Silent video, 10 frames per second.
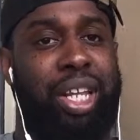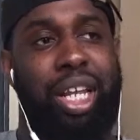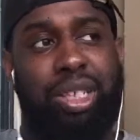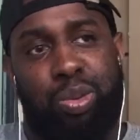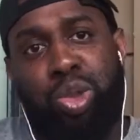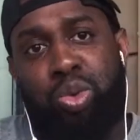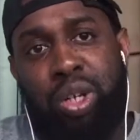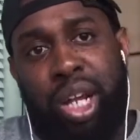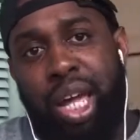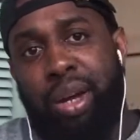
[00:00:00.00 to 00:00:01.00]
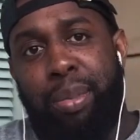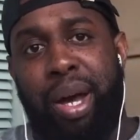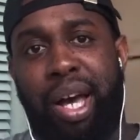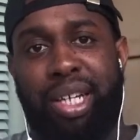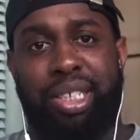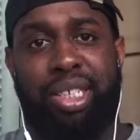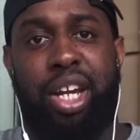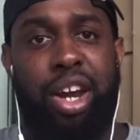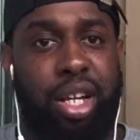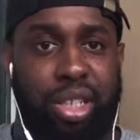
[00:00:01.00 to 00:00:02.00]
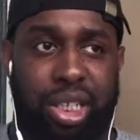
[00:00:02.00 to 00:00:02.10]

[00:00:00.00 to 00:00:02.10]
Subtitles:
And that's what you like about Austin's character,